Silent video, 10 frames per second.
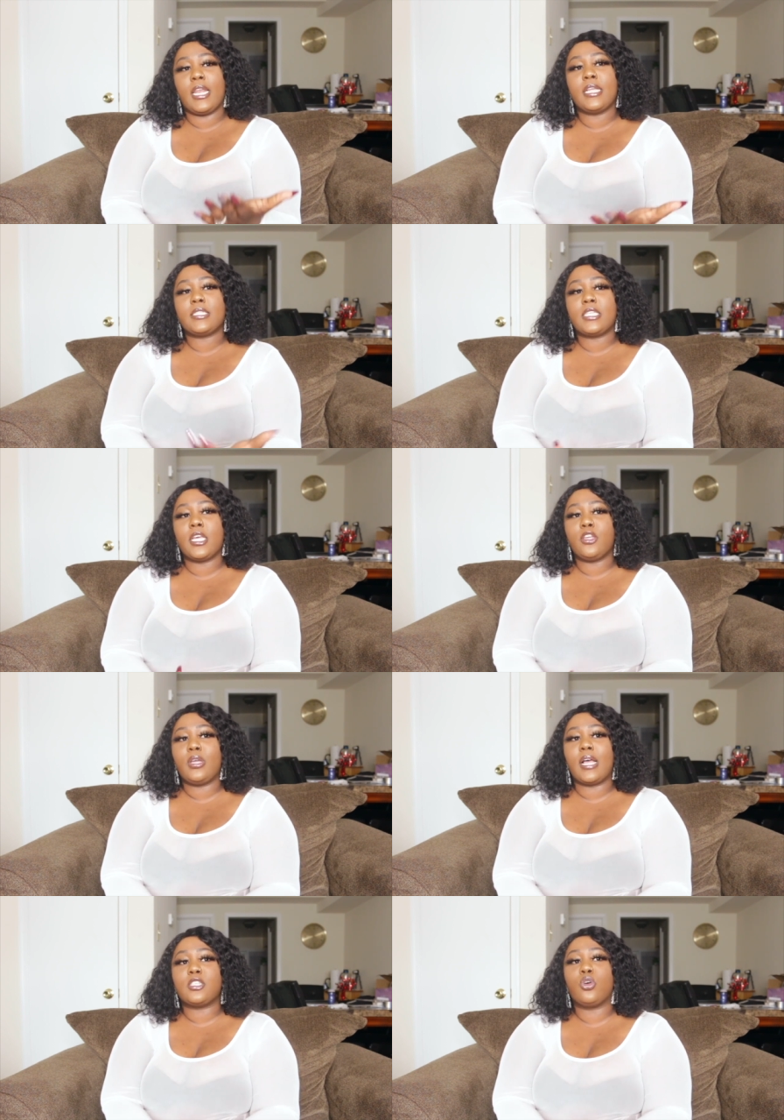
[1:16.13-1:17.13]
let's say you
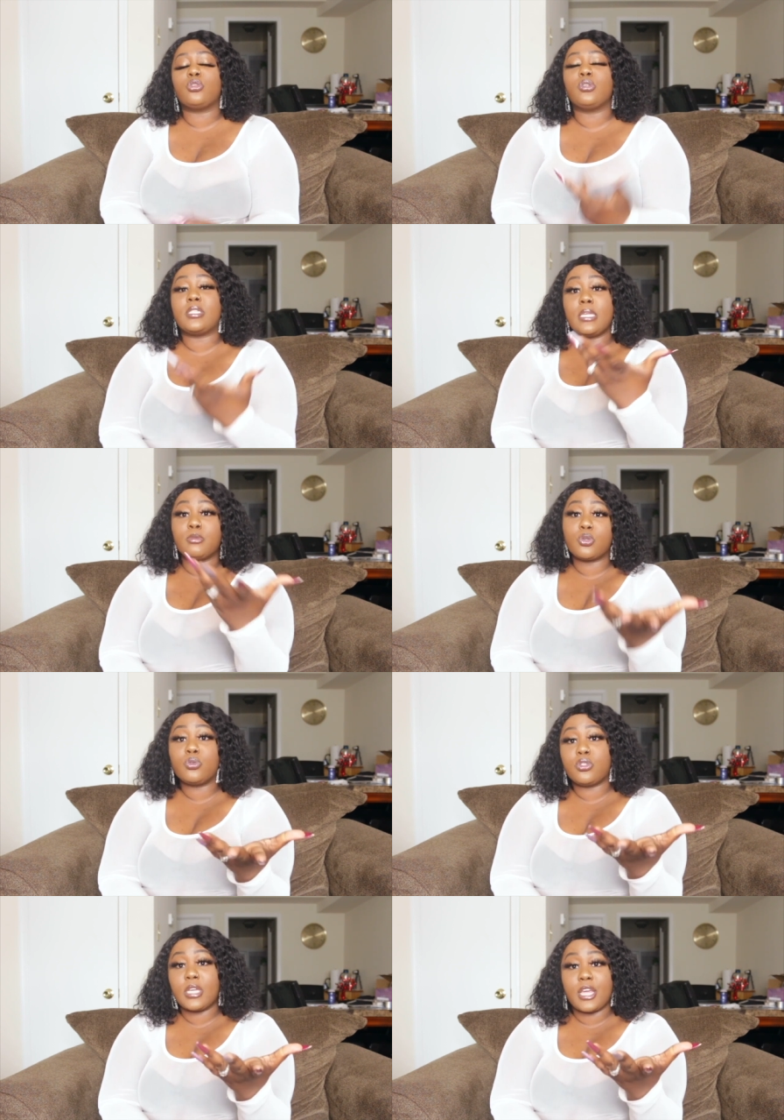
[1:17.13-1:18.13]
guys go to the same
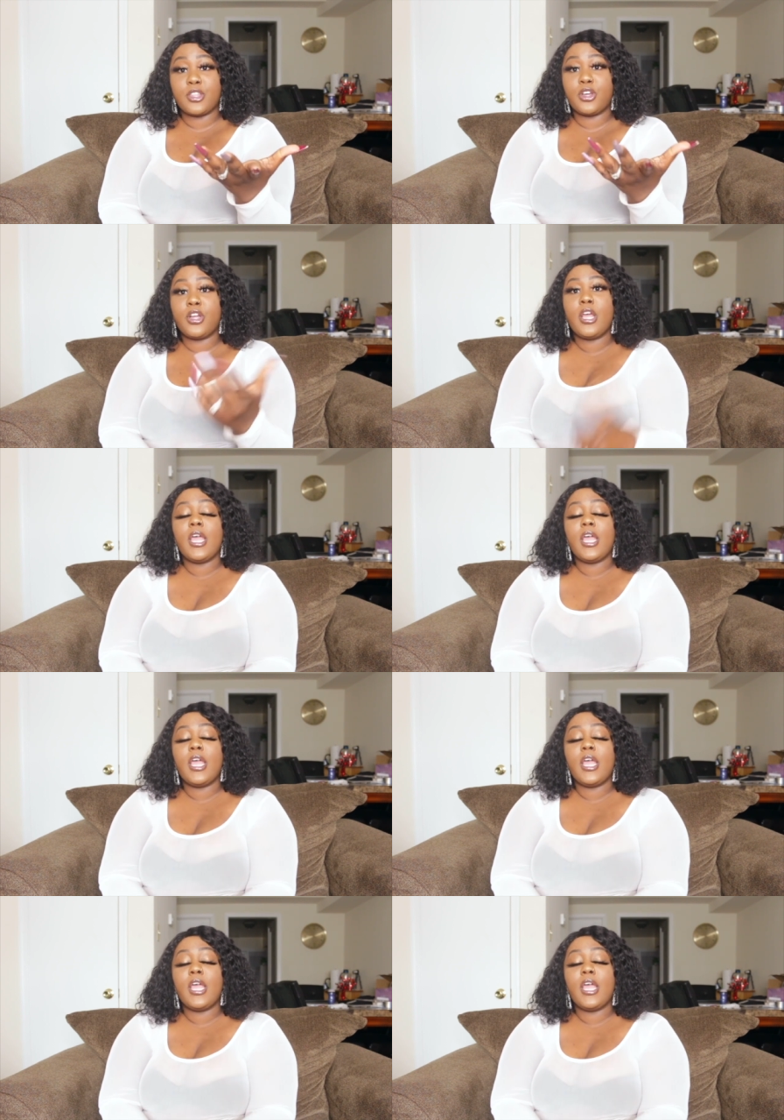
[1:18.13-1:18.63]
school together,